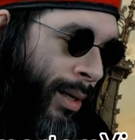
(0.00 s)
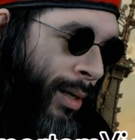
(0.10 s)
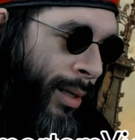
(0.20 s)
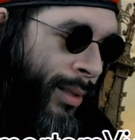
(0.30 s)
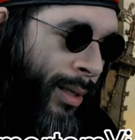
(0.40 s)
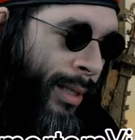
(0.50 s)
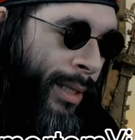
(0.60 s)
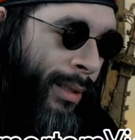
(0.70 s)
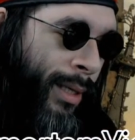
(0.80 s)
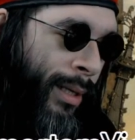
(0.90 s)
A guy
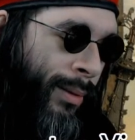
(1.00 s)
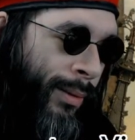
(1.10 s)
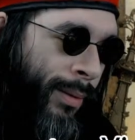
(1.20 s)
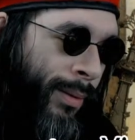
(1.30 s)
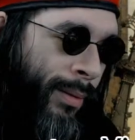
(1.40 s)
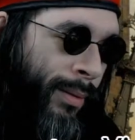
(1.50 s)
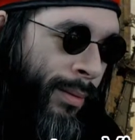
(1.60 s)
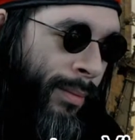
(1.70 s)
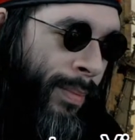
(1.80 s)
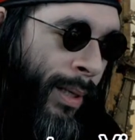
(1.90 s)
gets killed
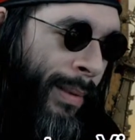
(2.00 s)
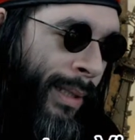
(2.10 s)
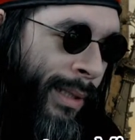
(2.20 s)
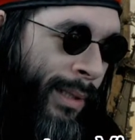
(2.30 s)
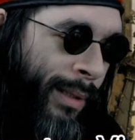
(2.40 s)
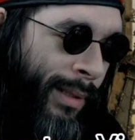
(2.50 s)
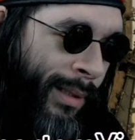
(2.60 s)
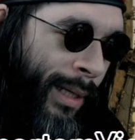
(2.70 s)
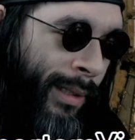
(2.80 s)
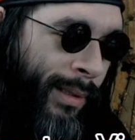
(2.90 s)
by police in the
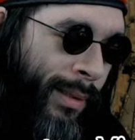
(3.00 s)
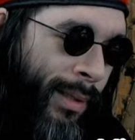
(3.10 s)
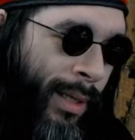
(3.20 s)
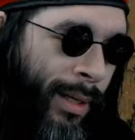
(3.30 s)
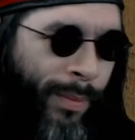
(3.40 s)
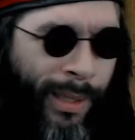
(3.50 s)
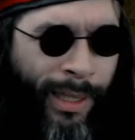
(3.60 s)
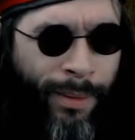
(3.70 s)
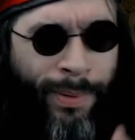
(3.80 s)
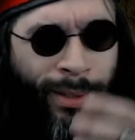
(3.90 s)
States, and we
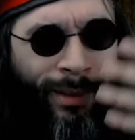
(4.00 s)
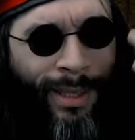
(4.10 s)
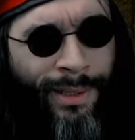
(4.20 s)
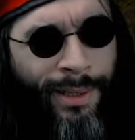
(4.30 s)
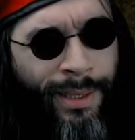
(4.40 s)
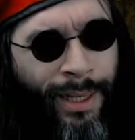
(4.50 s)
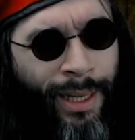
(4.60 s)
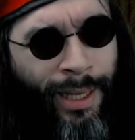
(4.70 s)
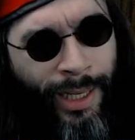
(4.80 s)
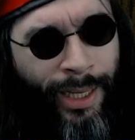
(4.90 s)
get protests
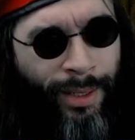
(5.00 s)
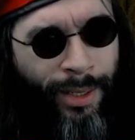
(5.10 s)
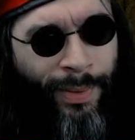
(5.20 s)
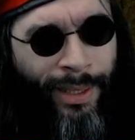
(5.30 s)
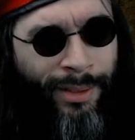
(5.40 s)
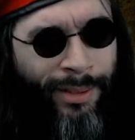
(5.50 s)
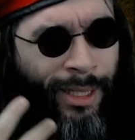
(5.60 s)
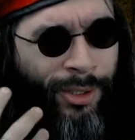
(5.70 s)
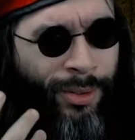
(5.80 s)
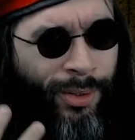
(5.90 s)
here, and we get
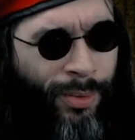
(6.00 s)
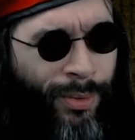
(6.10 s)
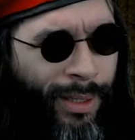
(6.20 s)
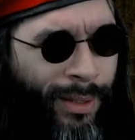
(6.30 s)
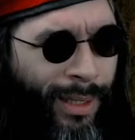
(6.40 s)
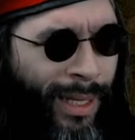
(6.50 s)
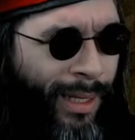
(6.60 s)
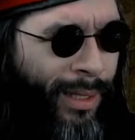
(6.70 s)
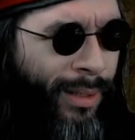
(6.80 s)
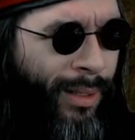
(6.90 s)
statues torn down
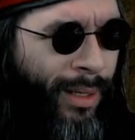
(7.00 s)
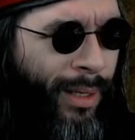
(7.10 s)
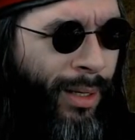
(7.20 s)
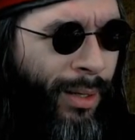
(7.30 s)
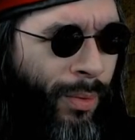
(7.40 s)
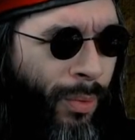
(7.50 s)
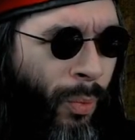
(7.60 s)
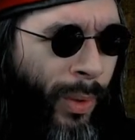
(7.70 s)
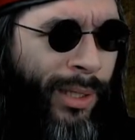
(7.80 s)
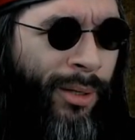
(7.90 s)
here.
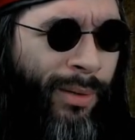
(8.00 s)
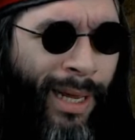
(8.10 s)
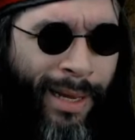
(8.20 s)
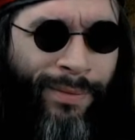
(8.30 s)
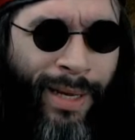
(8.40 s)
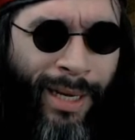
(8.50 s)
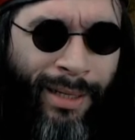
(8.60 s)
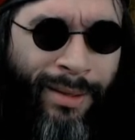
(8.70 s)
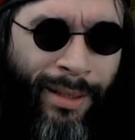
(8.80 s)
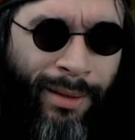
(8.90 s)
We don't have
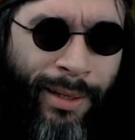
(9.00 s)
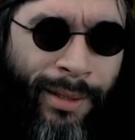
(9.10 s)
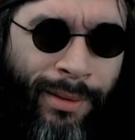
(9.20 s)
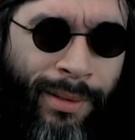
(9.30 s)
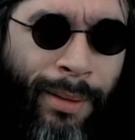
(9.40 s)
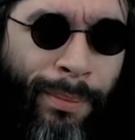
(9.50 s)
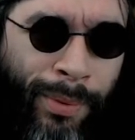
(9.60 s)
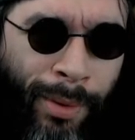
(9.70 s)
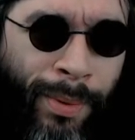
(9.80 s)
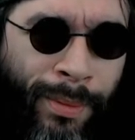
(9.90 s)
anything like the same
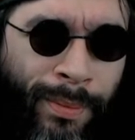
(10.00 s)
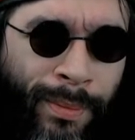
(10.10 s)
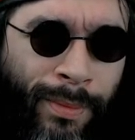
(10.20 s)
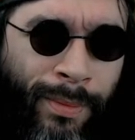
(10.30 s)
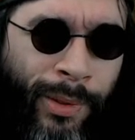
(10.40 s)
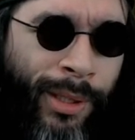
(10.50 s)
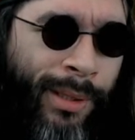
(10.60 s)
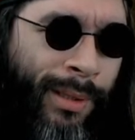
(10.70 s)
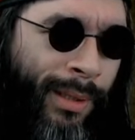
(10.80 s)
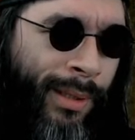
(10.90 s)
problem, which isn't
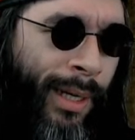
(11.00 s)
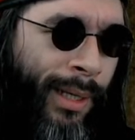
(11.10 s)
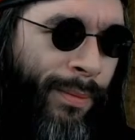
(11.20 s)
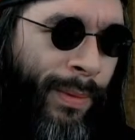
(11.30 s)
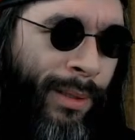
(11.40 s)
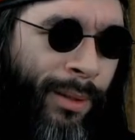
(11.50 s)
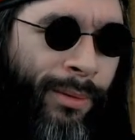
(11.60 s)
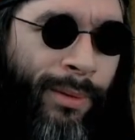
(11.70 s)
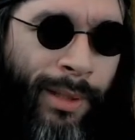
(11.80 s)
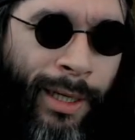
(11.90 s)
to say that we don't
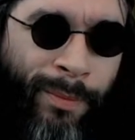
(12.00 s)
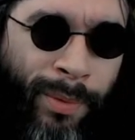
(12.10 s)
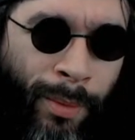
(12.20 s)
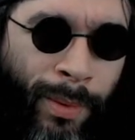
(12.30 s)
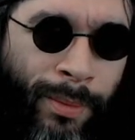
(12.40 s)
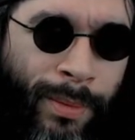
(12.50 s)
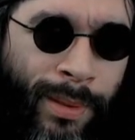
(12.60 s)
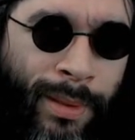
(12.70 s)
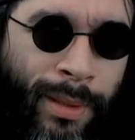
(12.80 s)
have problems.